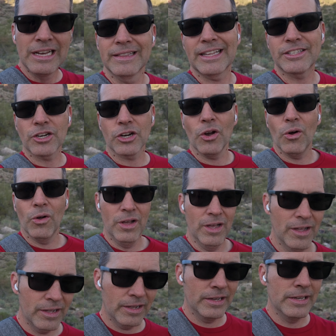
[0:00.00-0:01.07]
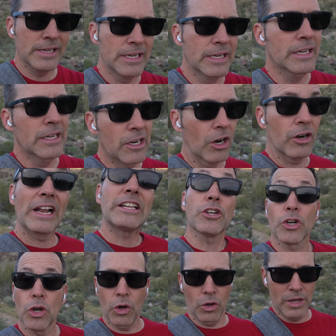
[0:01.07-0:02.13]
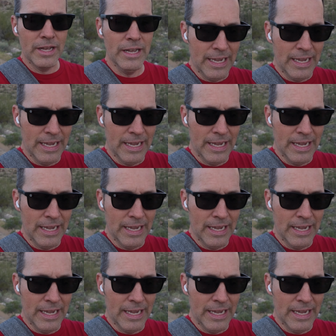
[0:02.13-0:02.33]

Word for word: that's our goal, or that's her goal.